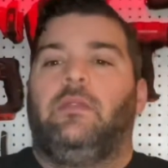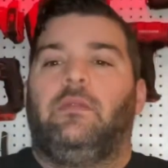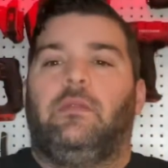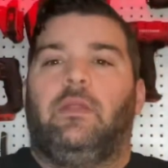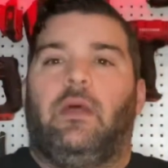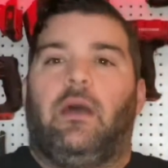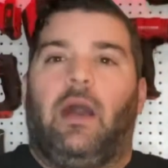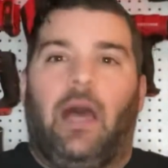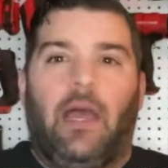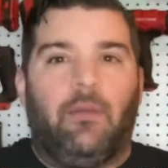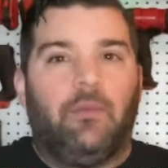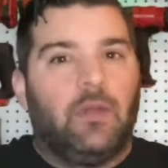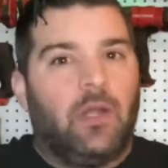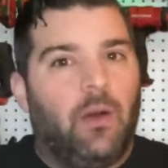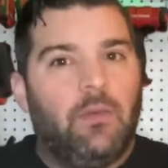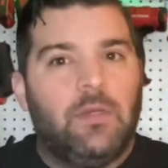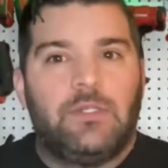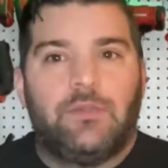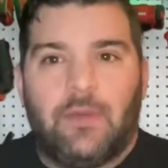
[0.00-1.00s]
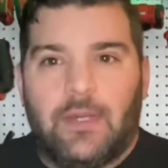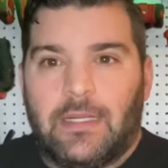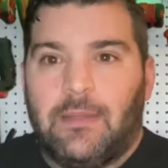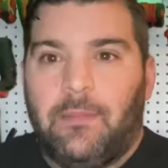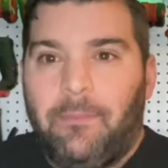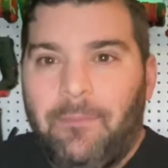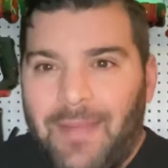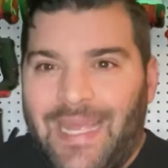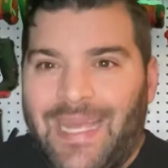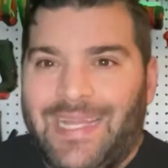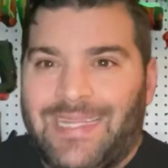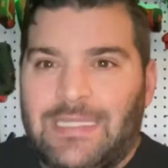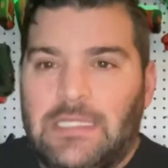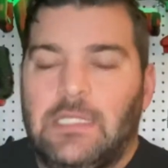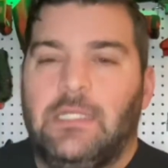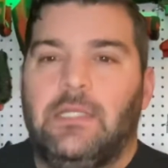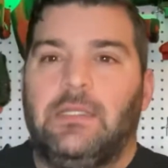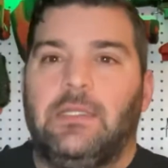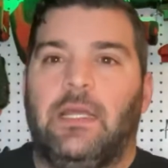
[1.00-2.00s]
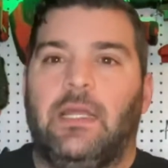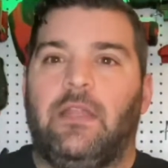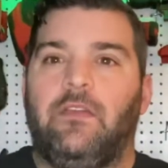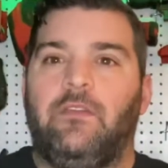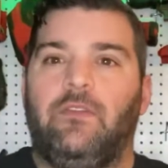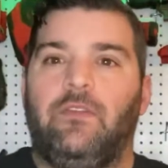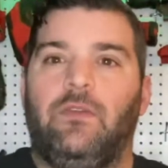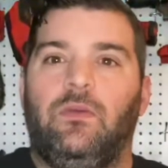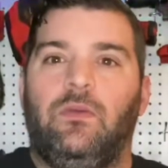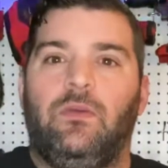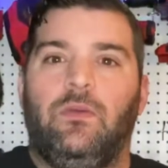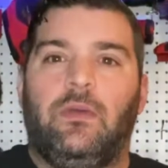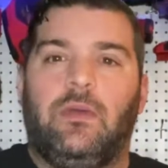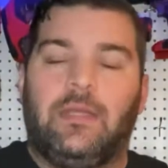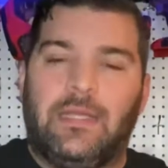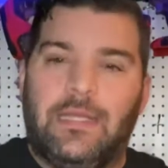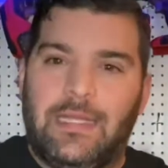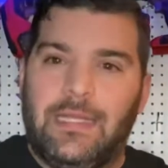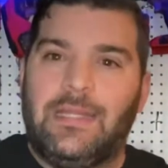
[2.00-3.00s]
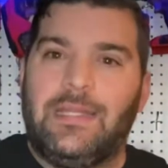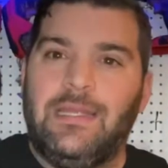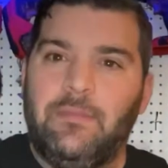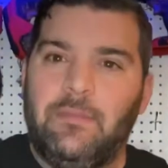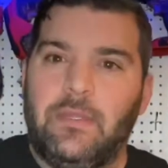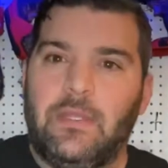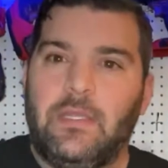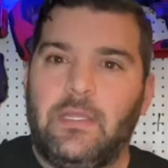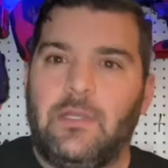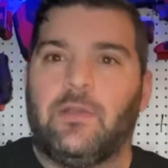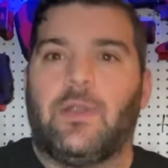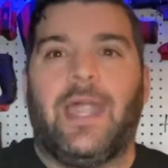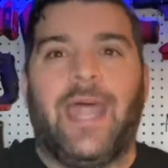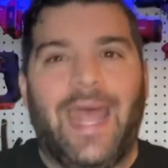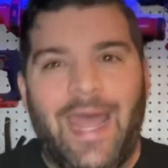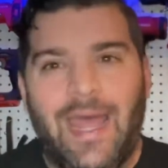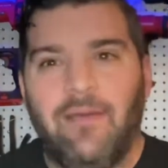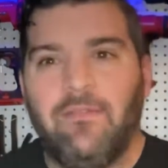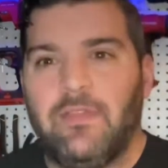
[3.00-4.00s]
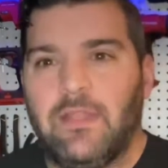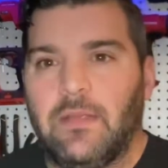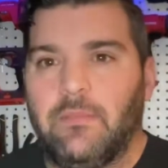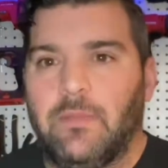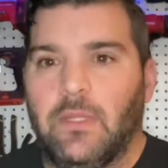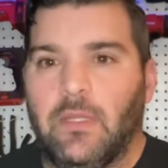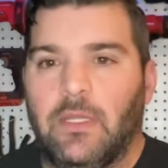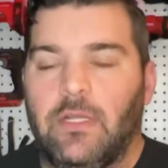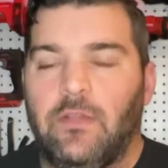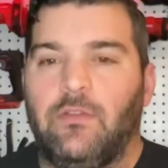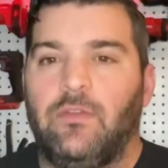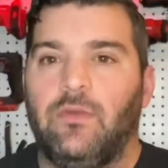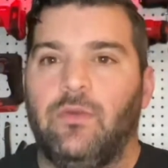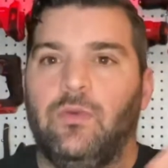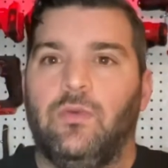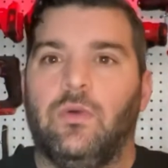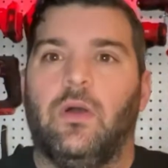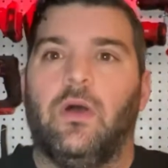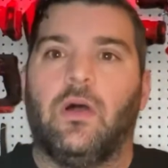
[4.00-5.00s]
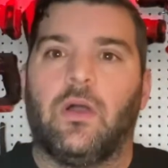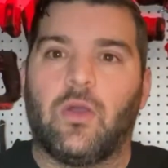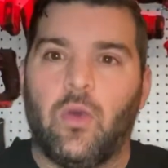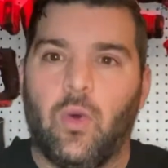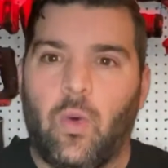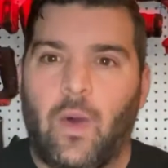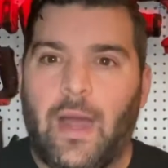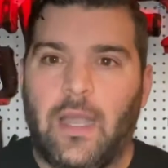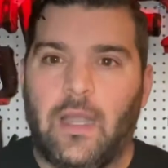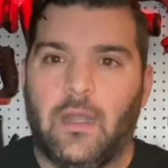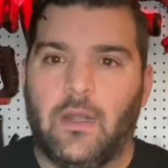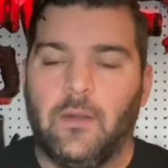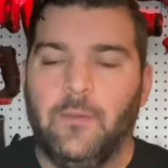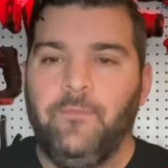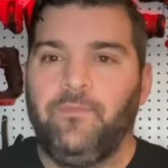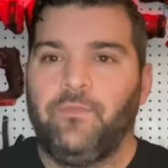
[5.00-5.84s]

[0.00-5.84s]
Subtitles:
I would always recommend that if you get the ability or have the ability to acquire